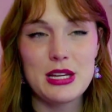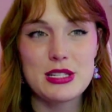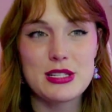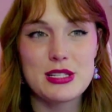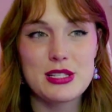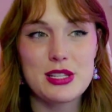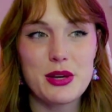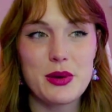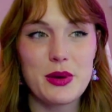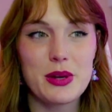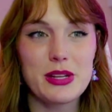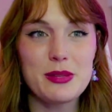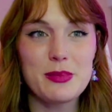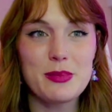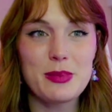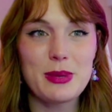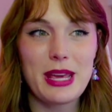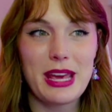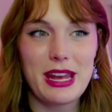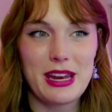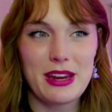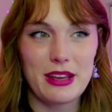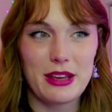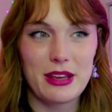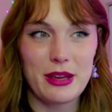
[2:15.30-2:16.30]
So I ended up
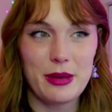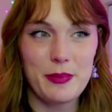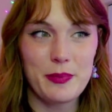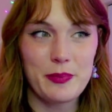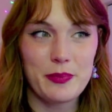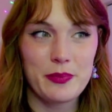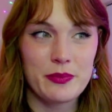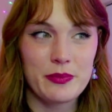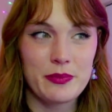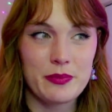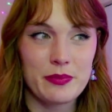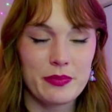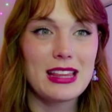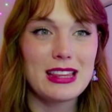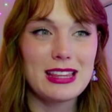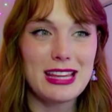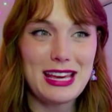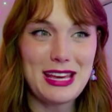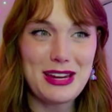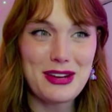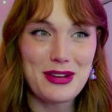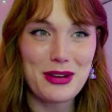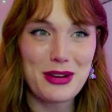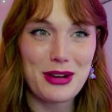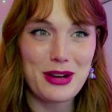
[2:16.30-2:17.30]
getting it.
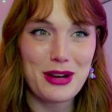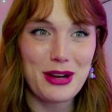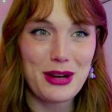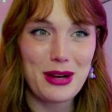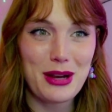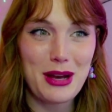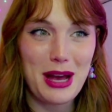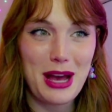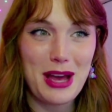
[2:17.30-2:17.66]
Later,